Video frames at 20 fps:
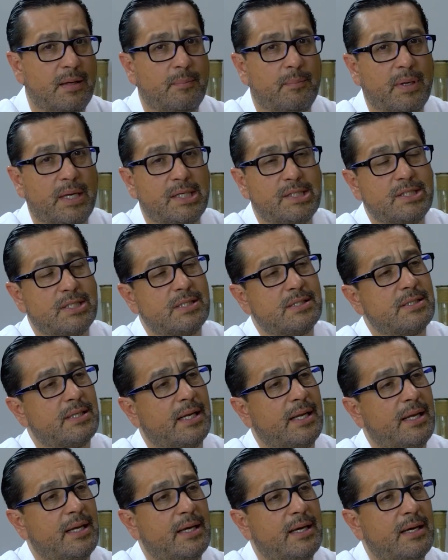Patients
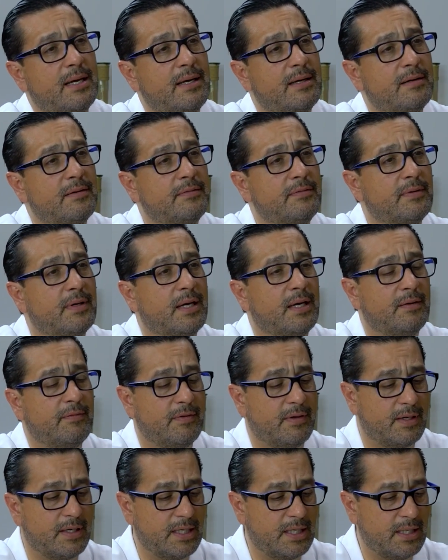that have a
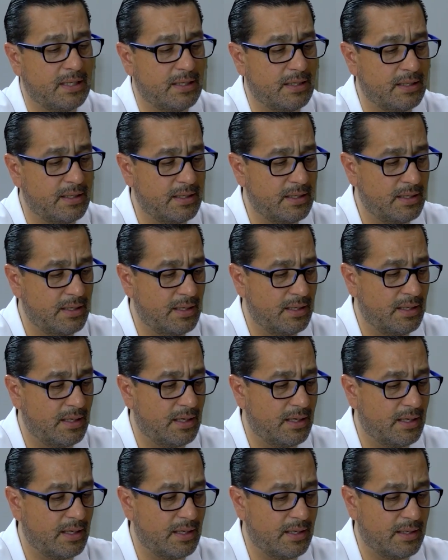very
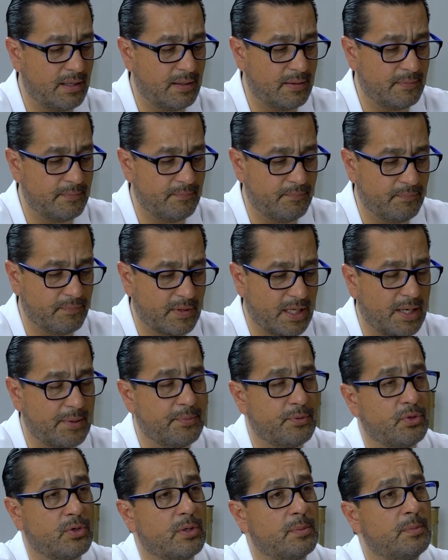
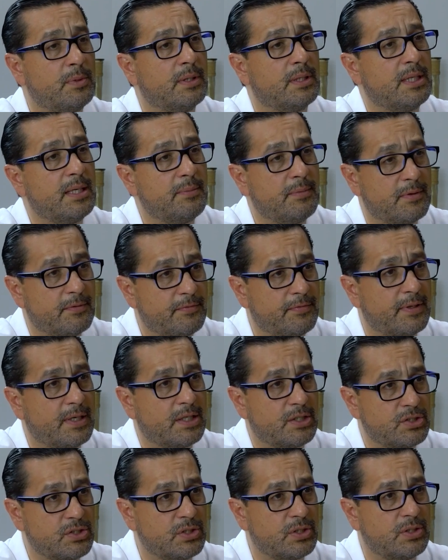abnormal liver
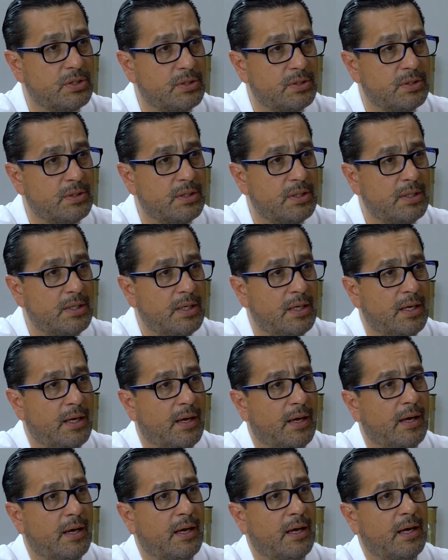function.
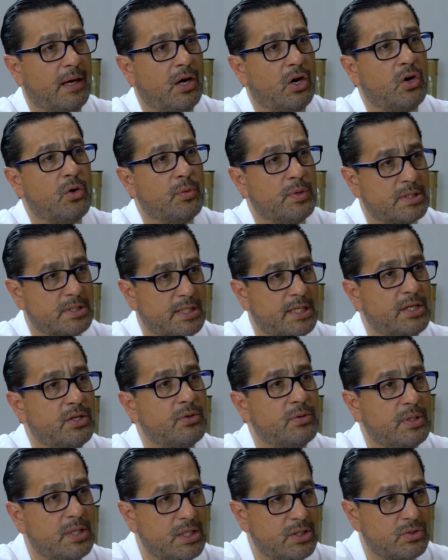Obviously,
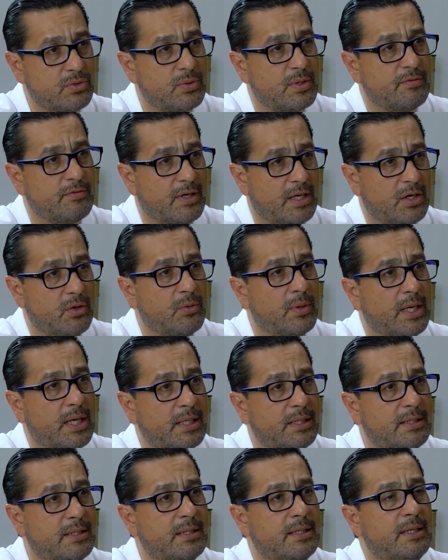you need to
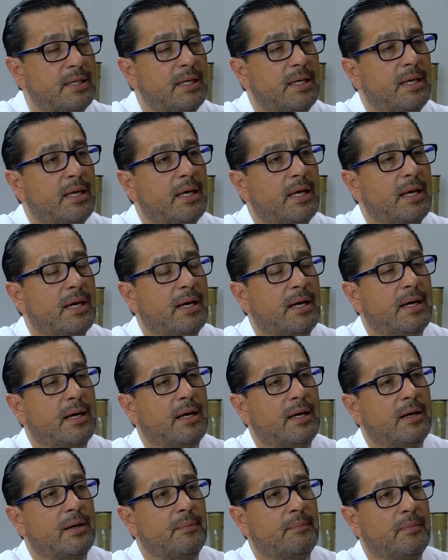evaluate
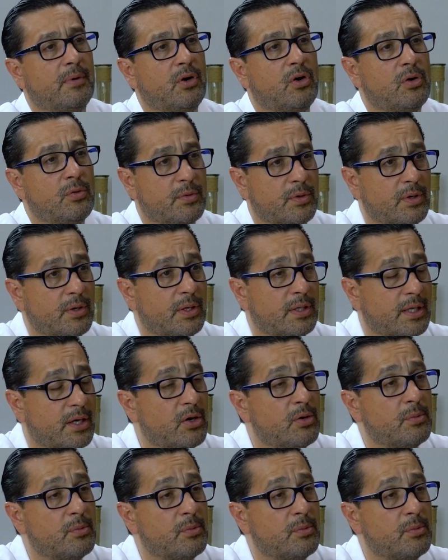over the